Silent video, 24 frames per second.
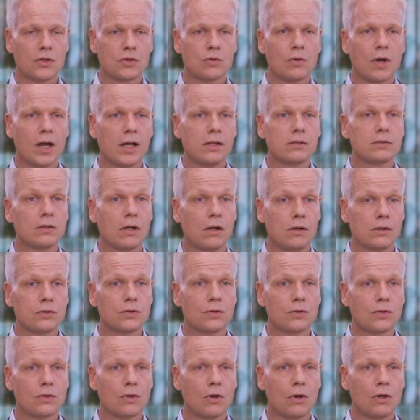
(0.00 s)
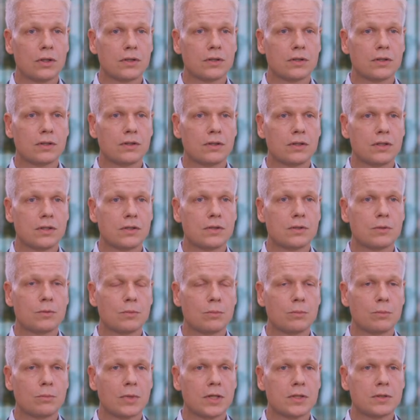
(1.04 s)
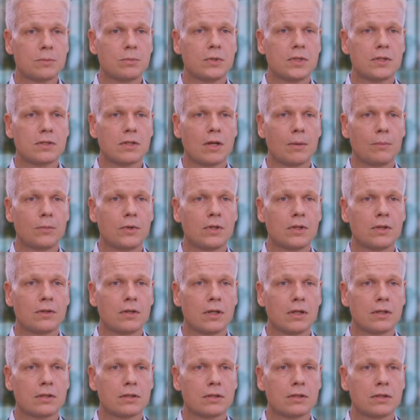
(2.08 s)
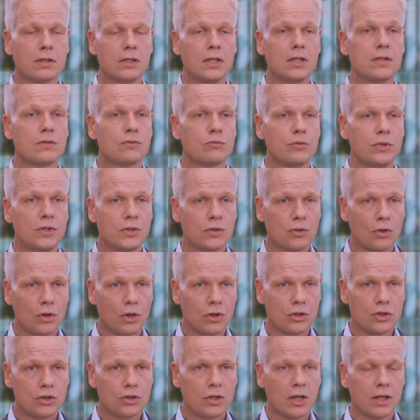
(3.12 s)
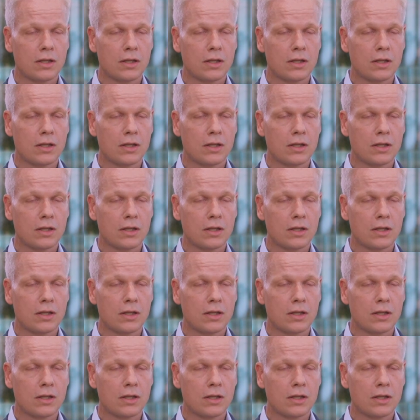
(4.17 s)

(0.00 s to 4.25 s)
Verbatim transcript: So I also thought this must be something that needs research